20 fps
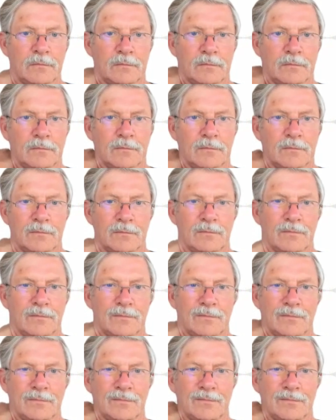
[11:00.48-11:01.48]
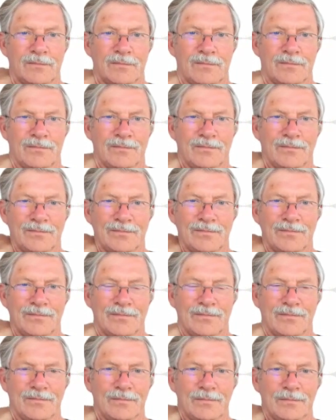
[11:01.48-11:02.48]

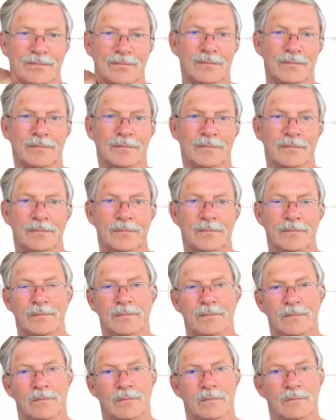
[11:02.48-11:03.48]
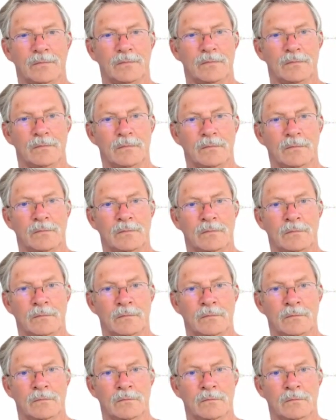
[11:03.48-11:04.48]

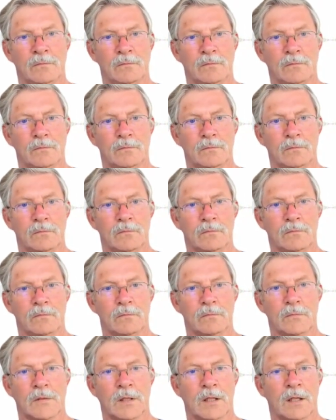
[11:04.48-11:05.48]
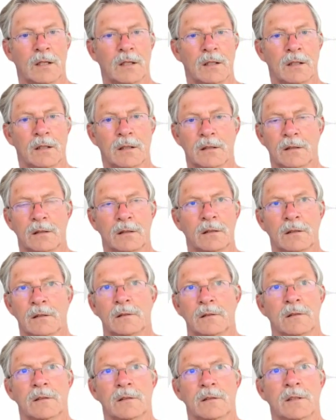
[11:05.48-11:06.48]

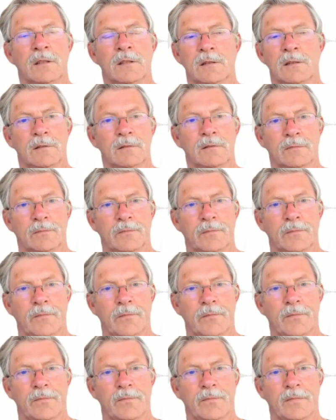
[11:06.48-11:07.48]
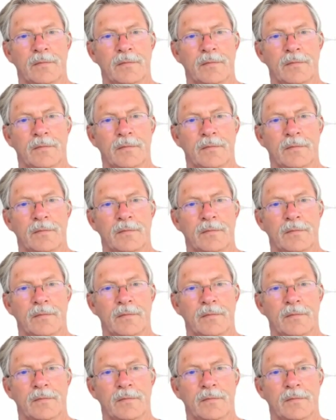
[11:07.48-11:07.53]
No words are spoken by the person on screen.